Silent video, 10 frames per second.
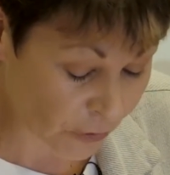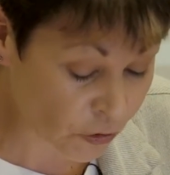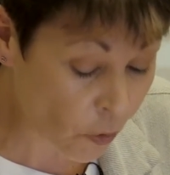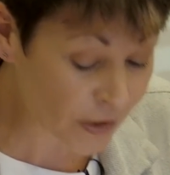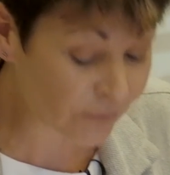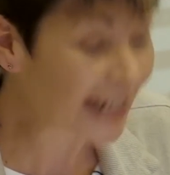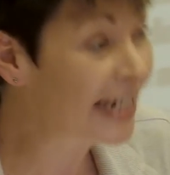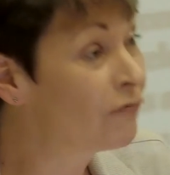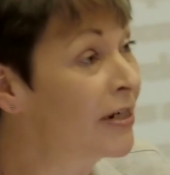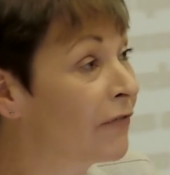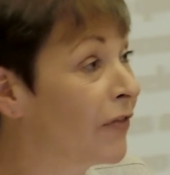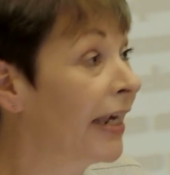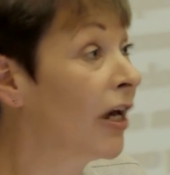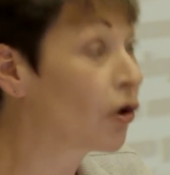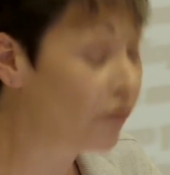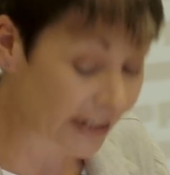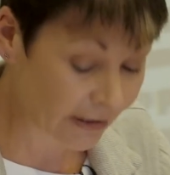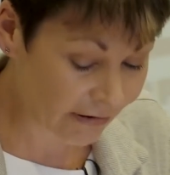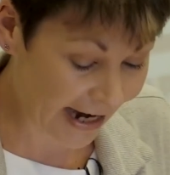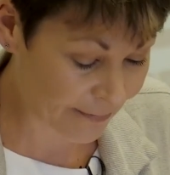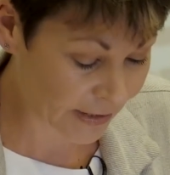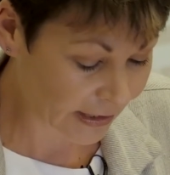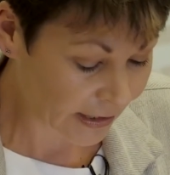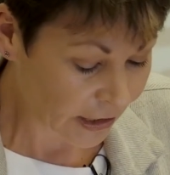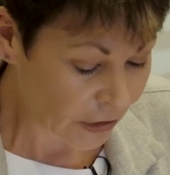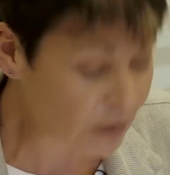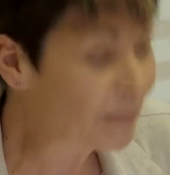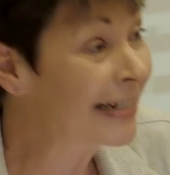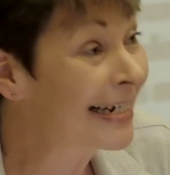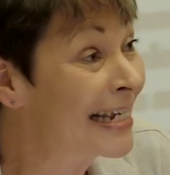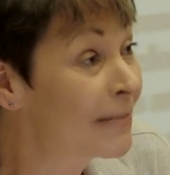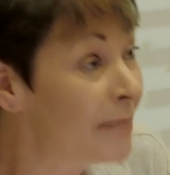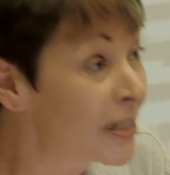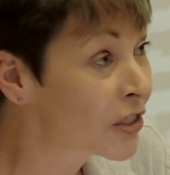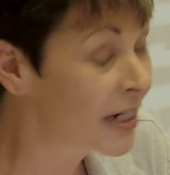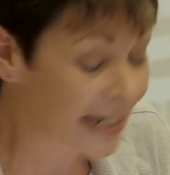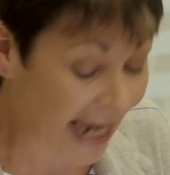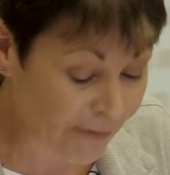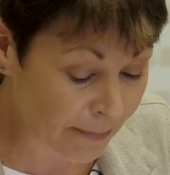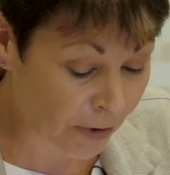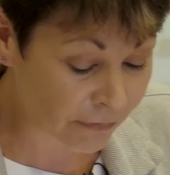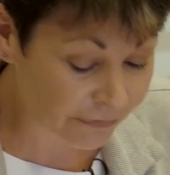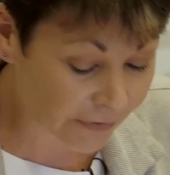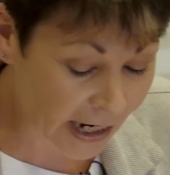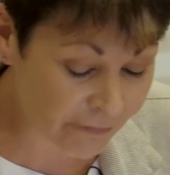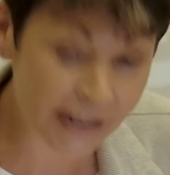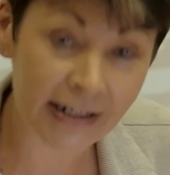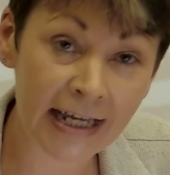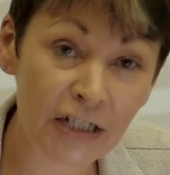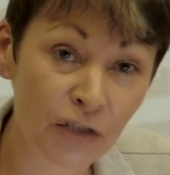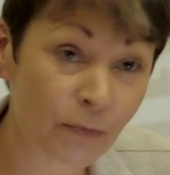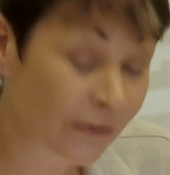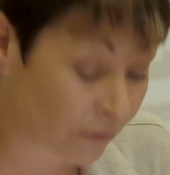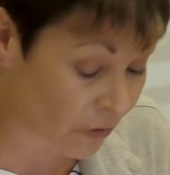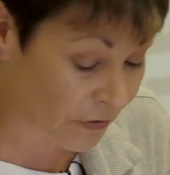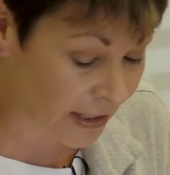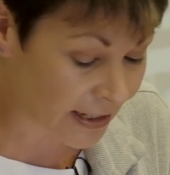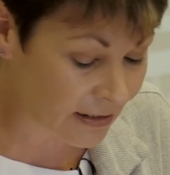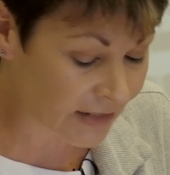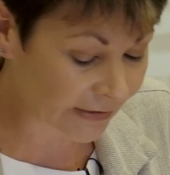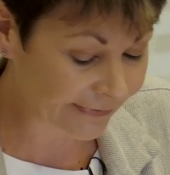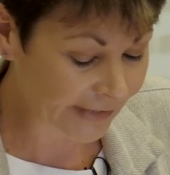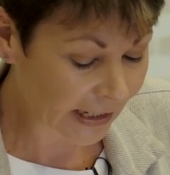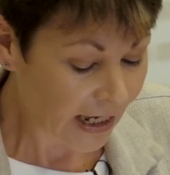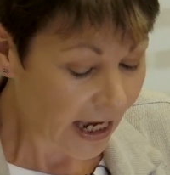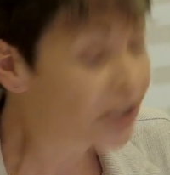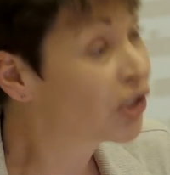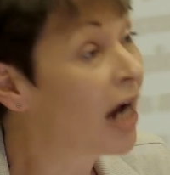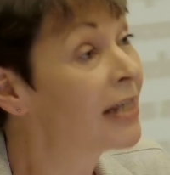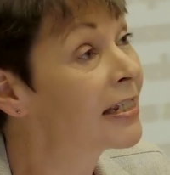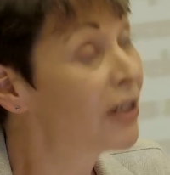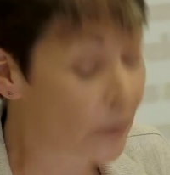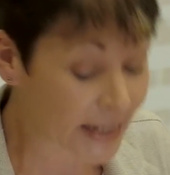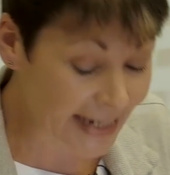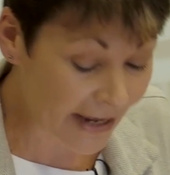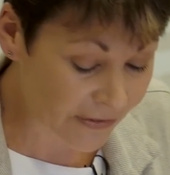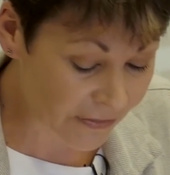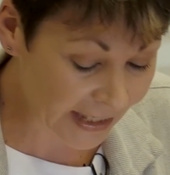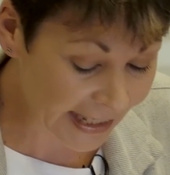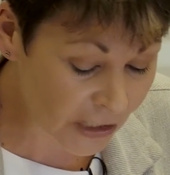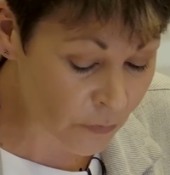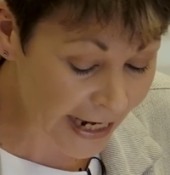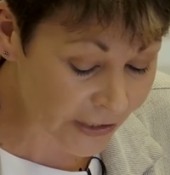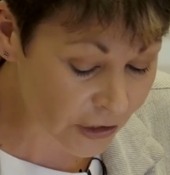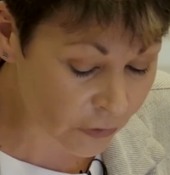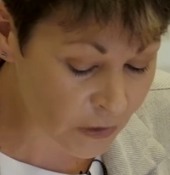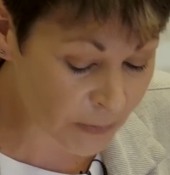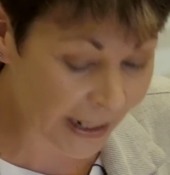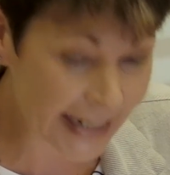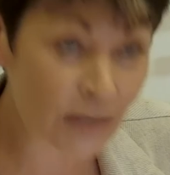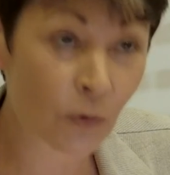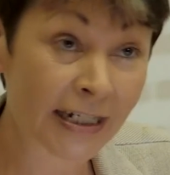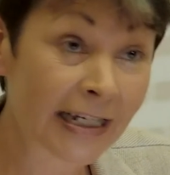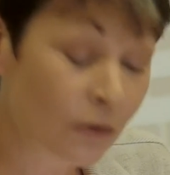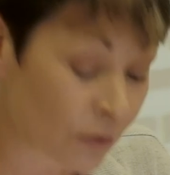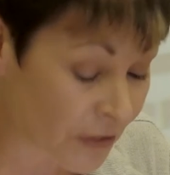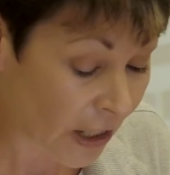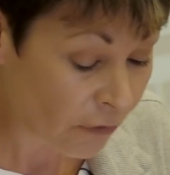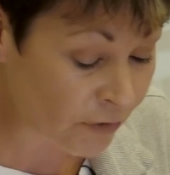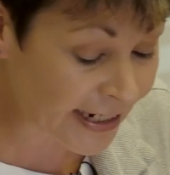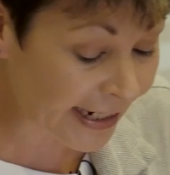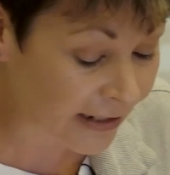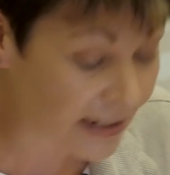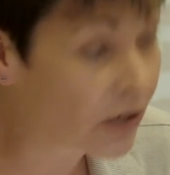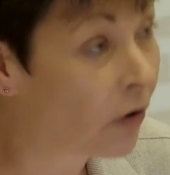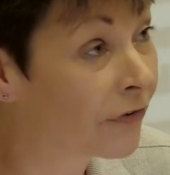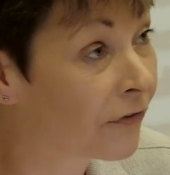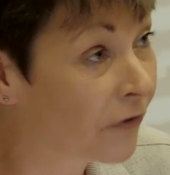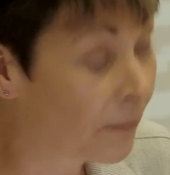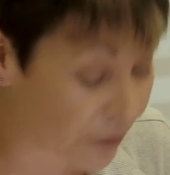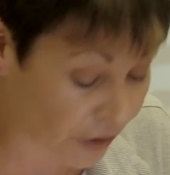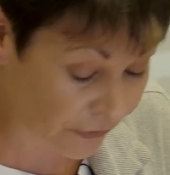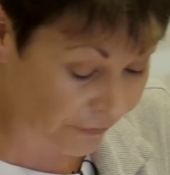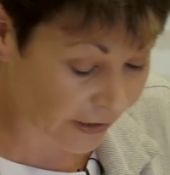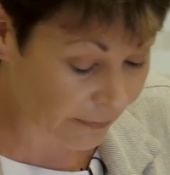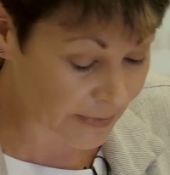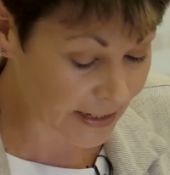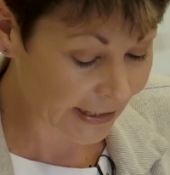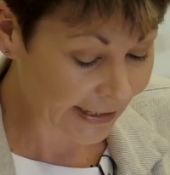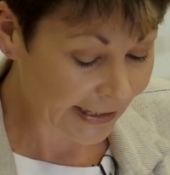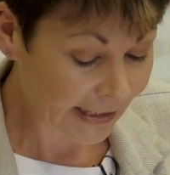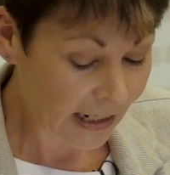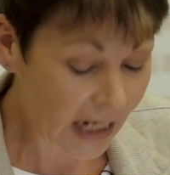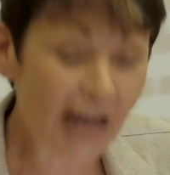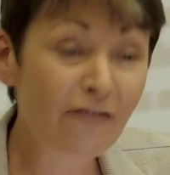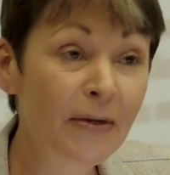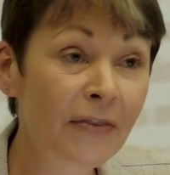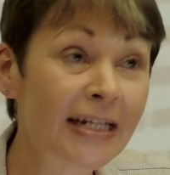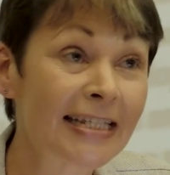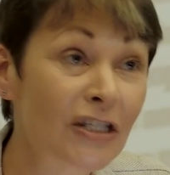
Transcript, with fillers: who talks of getting rid of the green crap who's made it his mission to have a bonfire of regulation, whether or not it's useful. A chancellor who has said that the EU nature laws place what he calls ridiculous costs on British firms. A government that has